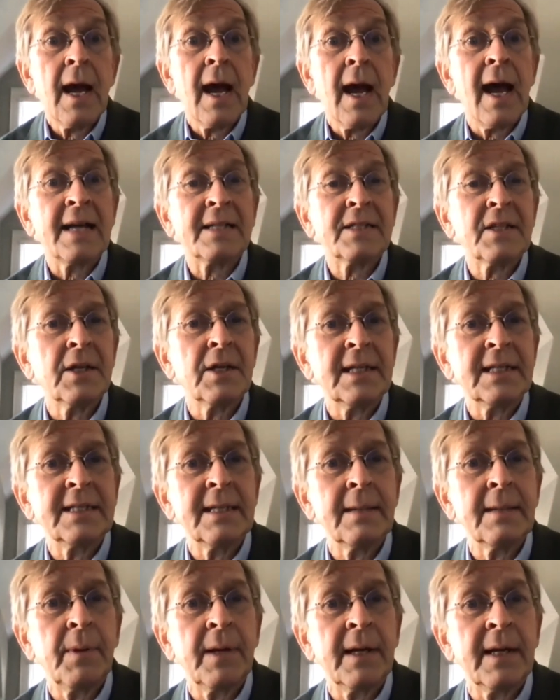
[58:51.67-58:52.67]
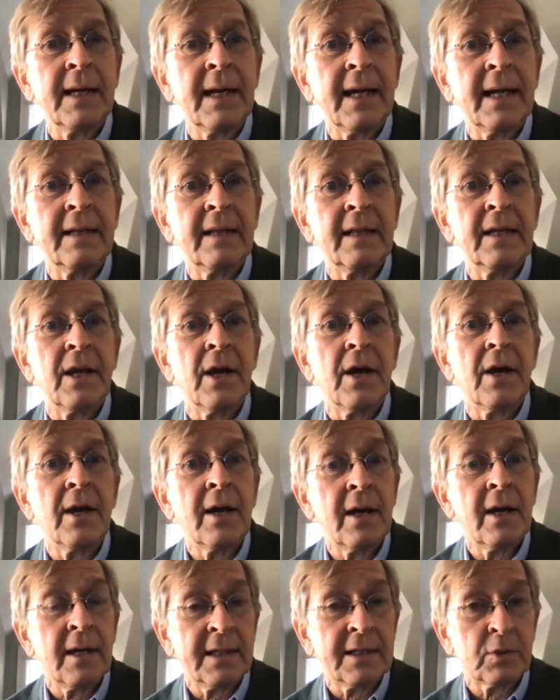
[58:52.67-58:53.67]
as a discipline in the
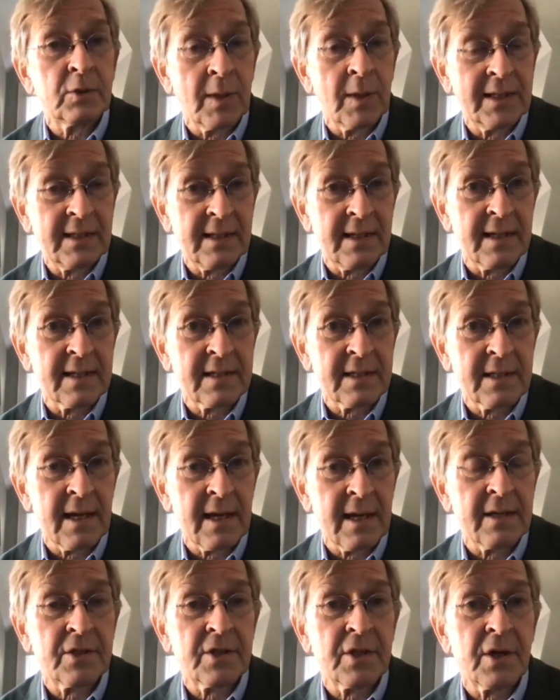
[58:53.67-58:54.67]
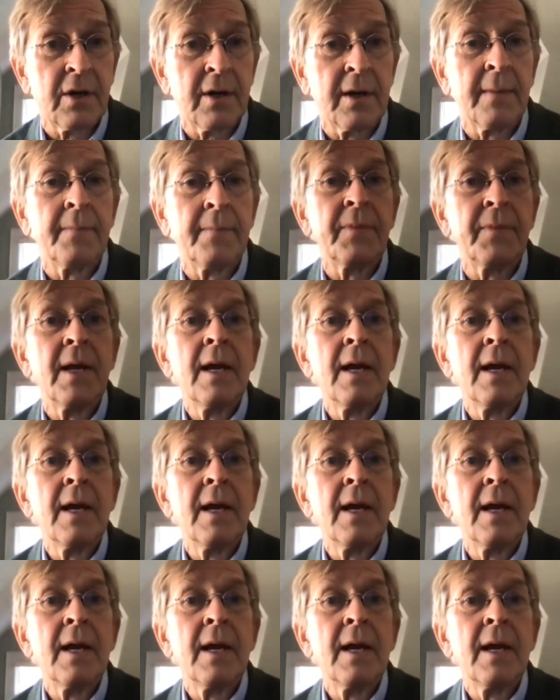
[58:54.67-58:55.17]
early 20th century,